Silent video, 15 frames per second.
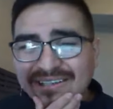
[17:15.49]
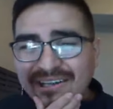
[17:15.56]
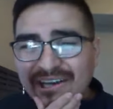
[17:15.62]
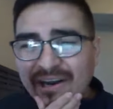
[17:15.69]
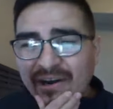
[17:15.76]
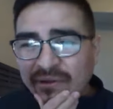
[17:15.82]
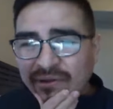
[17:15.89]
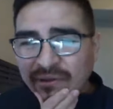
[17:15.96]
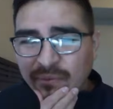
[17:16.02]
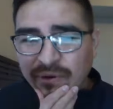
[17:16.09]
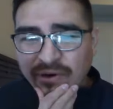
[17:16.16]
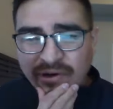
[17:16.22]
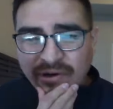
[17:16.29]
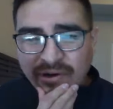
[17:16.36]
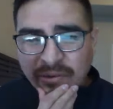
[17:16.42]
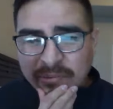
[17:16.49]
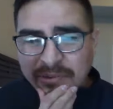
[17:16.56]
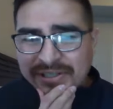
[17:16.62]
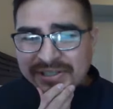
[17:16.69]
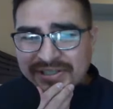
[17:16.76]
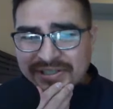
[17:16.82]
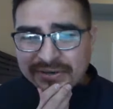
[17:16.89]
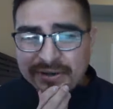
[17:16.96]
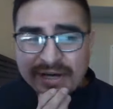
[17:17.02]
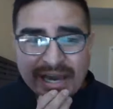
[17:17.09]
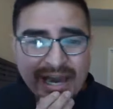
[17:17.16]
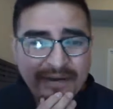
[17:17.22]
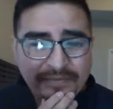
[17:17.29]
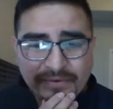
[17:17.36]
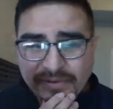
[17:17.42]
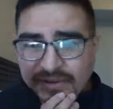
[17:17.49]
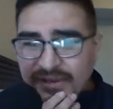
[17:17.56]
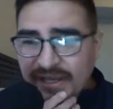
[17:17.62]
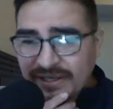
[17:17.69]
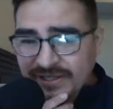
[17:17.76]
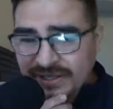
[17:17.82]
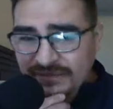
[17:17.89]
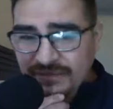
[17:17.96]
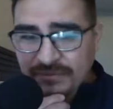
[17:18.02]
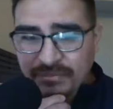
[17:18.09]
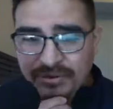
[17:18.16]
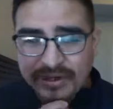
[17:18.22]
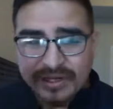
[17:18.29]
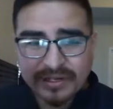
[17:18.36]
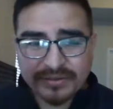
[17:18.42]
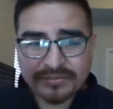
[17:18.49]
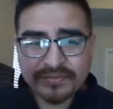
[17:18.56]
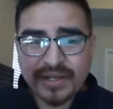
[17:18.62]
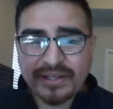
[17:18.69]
And I don't think we're going to know much until after the Thanksgiving break.